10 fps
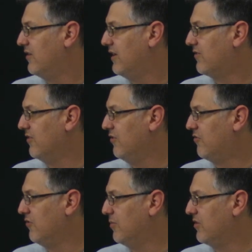That's a
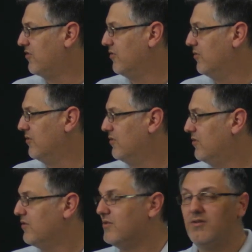YouTube issue.
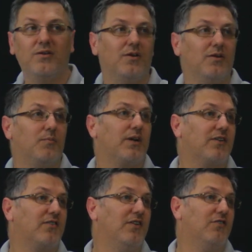I can
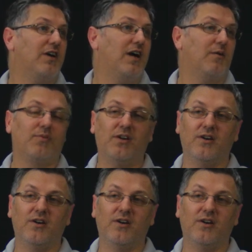see the chat up there.